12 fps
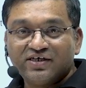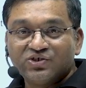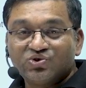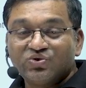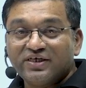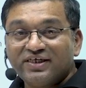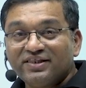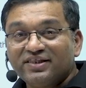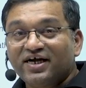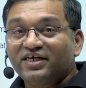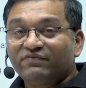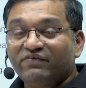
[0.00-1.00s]
So in
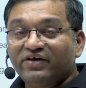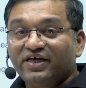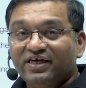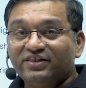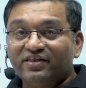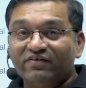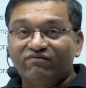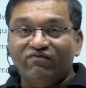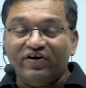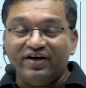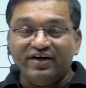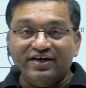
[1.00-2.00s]
that way, in the
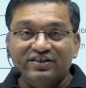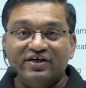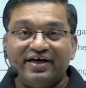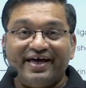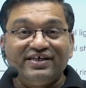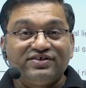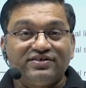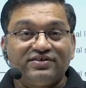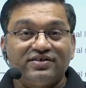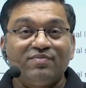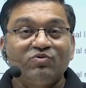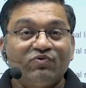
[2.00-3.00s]
FURRE, the
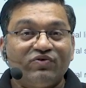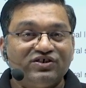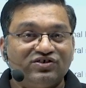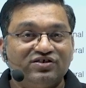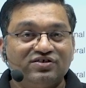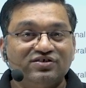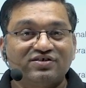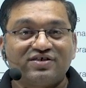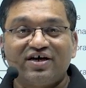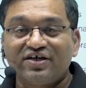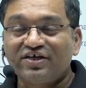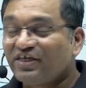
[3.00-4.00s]
exam questions
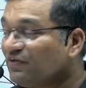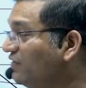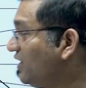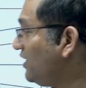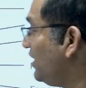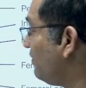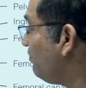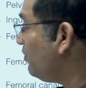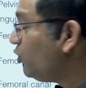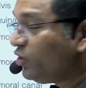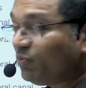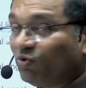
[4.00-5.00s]
are given in a
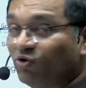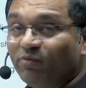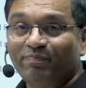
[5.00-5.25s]
beautiful